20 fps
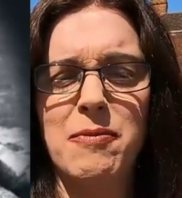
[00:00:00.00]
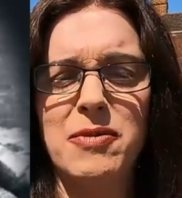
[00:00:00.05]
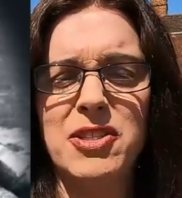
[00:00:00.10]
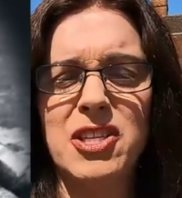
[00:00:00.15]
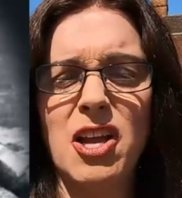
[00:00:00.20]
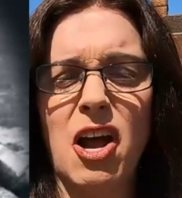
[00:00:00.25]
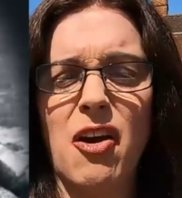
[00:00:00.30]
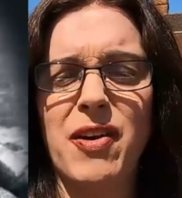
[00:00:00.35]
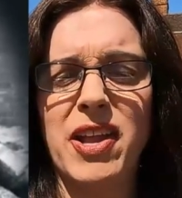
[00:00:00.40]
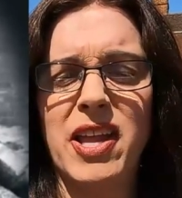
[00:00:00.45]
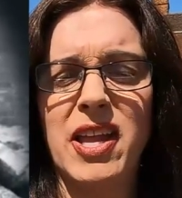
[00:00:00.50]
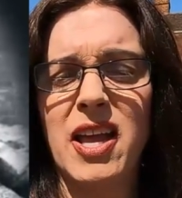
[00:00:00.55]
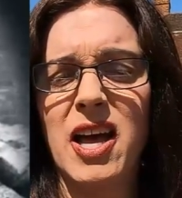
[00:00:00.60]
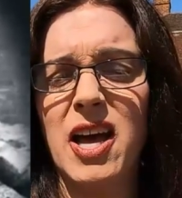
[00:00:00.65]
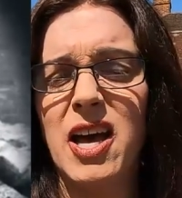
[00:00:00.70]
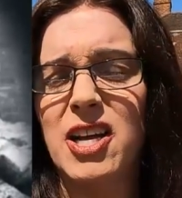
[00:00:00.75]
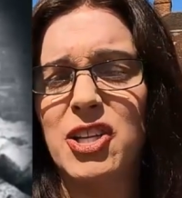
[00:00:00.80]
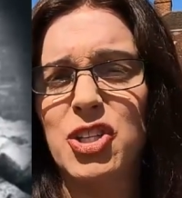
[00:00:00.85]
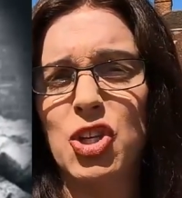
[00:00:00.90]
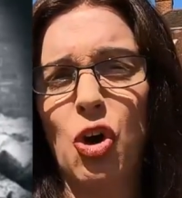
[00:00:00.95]
starring
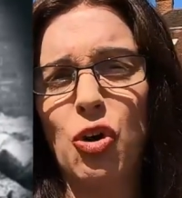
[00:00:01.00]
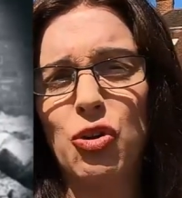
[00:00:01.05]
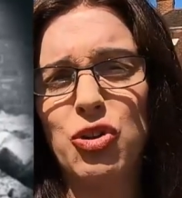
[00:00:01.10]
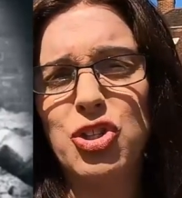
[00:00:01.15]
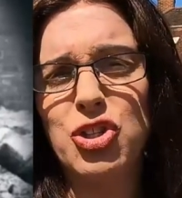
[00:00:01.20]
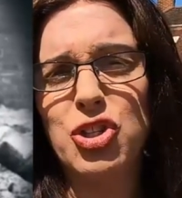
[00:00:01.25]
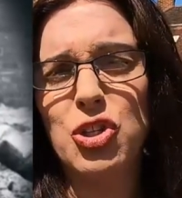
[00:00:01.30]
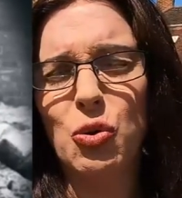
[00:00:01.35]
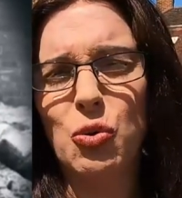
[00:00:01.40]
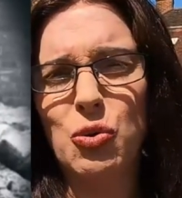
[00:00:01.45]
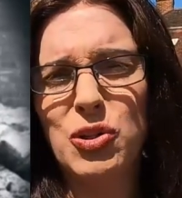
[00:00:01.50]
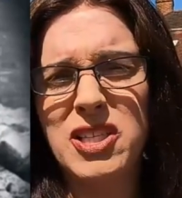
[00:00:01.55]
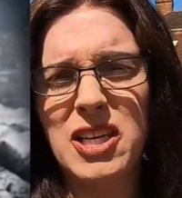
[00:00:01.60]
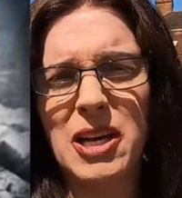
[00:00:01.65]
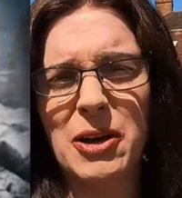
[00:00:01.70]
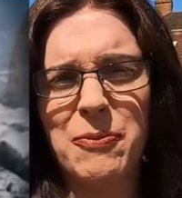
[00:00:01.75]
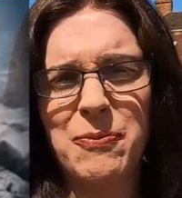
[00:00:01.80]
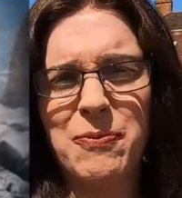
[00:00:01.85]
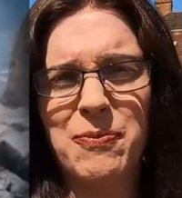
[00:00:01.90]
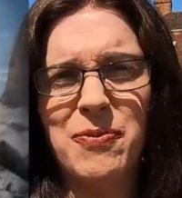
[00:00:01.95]
Todd
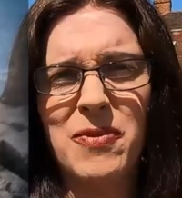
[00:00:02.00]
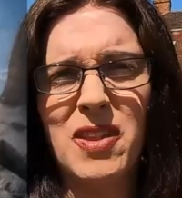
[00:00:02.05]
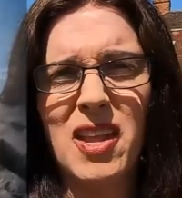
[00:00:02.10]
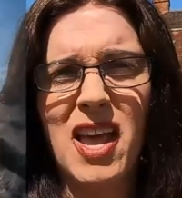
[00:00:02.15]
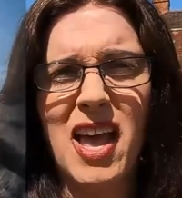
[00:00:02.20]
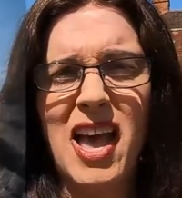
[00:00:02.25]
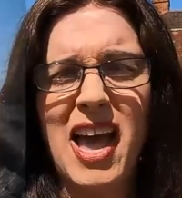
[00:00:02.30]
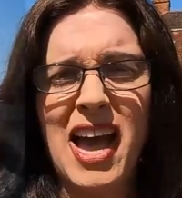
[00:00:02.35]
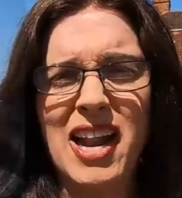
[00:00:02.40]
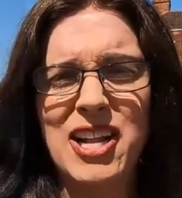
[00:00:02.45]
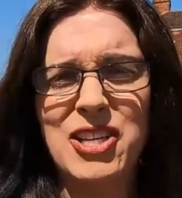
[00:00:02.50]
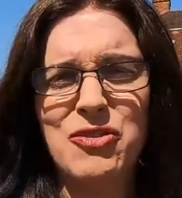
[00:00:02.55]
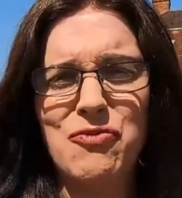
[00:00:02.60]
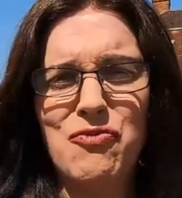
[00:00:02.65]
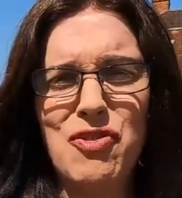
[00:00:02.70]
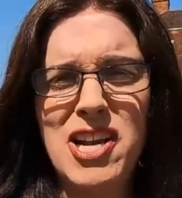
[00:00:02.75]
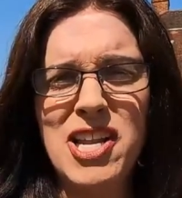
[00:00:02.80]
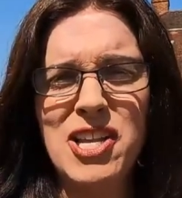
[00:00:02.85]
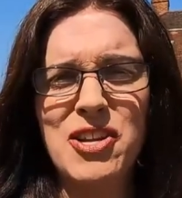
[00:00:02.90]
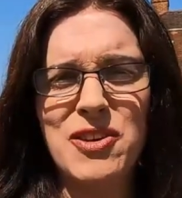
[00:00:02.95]
Slaughter, and it's a
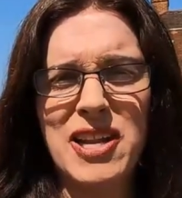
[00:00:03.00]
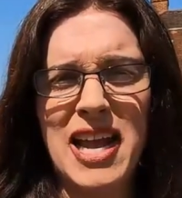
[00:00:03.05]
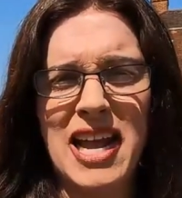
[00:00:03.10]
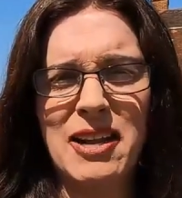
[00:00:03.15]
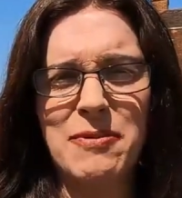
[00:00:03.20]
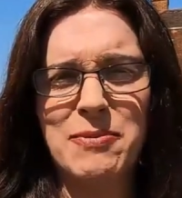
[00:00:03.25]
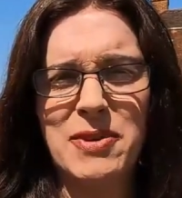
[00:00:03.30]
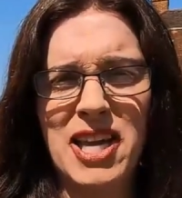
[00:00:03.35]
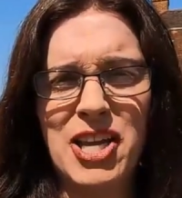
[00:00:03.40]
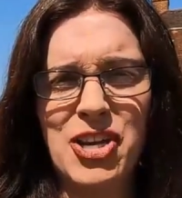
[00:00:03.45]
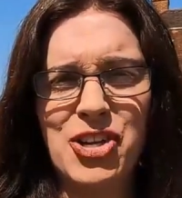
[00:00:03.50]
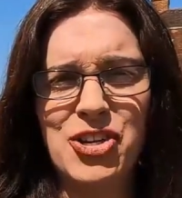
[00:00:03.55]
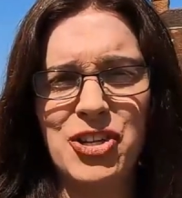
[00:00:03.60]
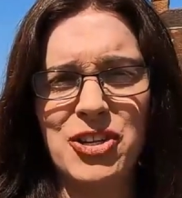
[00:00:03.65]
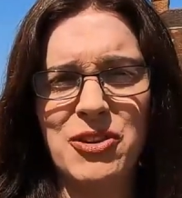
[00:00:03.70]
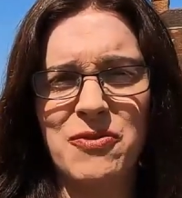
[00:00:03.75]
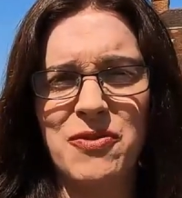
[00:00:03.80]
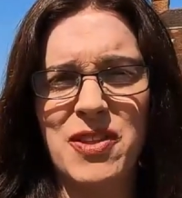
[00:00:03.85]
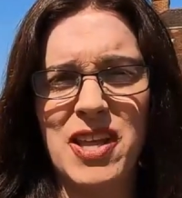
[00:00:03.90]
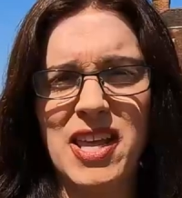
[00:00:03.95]
really good
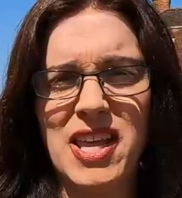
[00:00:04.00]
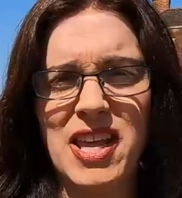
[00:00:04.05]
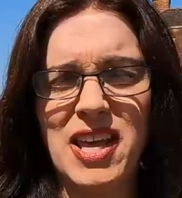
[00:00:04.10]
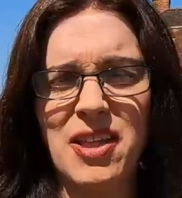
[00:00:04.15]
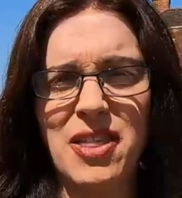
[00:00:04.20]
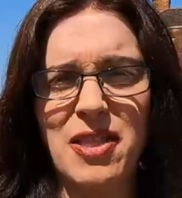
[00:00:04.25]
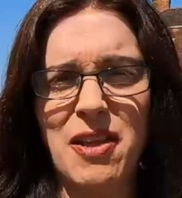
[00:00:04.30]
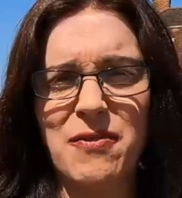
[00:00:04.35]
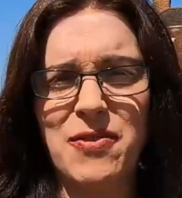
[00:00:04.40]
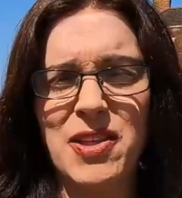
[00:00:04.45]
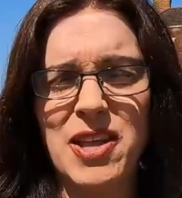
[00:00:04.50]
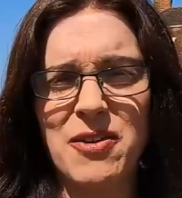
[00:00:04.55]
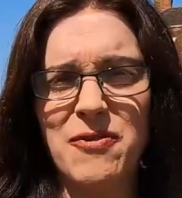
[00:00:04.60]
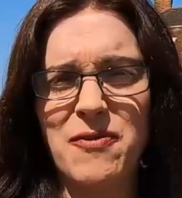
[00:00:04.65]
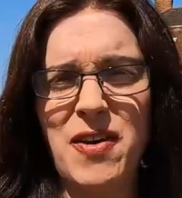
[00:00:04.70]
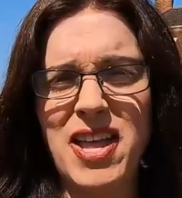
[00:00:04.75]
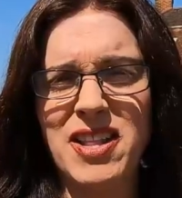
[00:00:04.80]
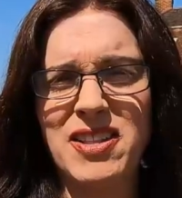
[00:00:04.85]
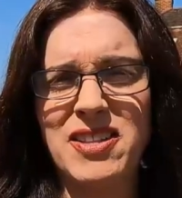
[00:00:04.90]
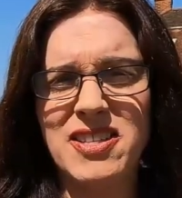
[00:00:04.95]
adaptation of the
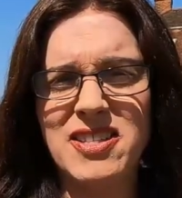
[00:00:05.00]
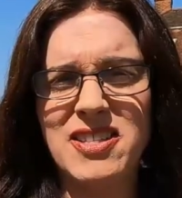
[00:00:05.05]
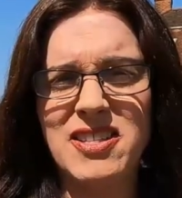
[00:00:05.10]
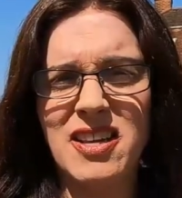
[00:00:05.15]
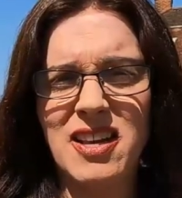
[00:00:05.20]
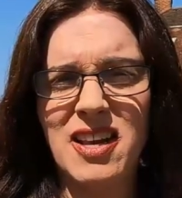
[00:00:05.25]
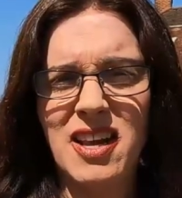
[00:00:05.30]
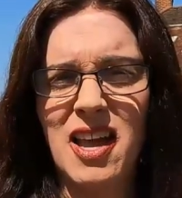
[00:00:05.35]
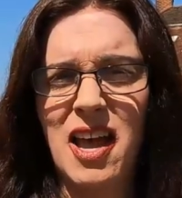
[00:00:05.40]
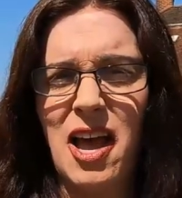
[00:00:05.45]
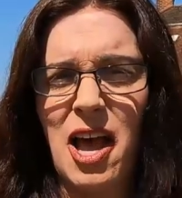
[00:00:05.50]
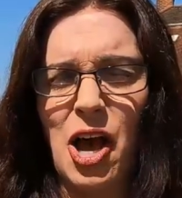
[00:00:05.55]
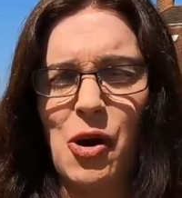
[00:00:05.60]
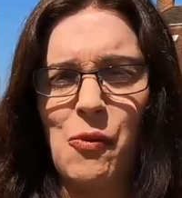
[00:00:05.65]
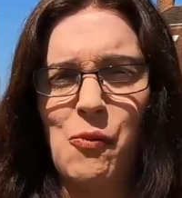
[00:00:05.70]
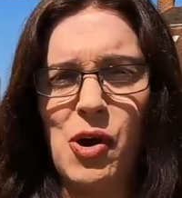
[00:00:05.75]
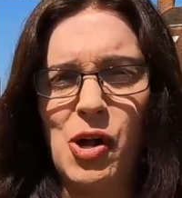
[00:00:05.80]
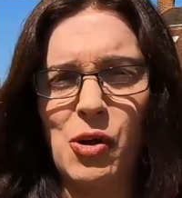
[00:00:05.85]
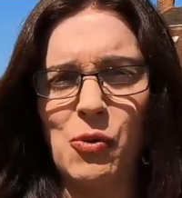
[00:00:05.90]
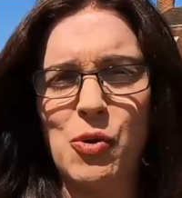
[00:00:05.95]
events,
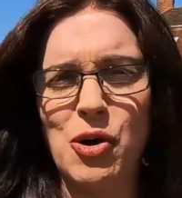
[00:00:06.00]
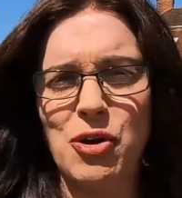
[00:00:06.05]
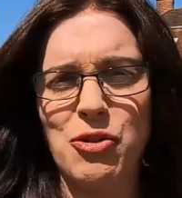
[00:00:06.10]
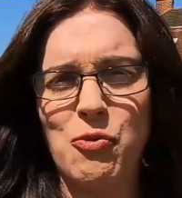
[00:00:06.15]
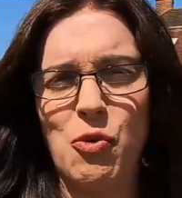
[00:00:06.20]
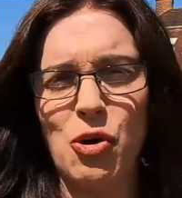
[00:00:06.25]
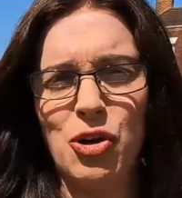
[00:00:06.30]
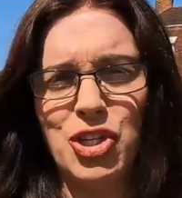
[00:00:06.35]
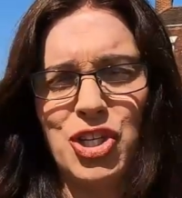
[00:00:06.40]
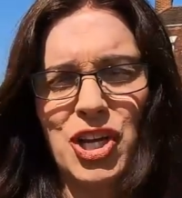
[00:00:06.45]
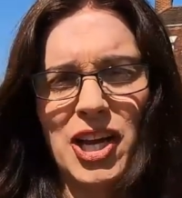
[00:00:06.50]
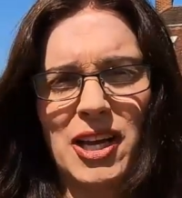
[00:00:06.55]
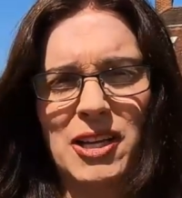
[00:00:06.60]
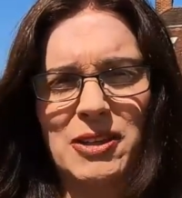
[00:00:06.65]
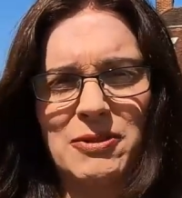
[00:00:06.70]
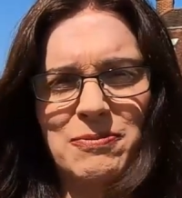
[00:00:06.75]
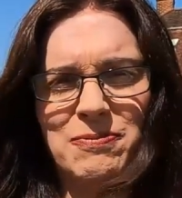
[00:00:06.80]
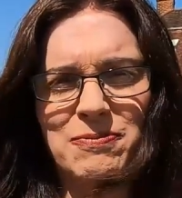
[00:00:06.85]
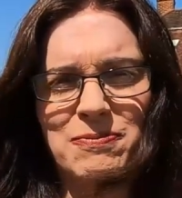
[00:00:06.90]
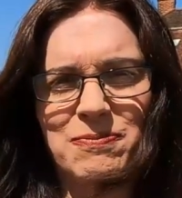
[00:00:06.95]
and well worth watching.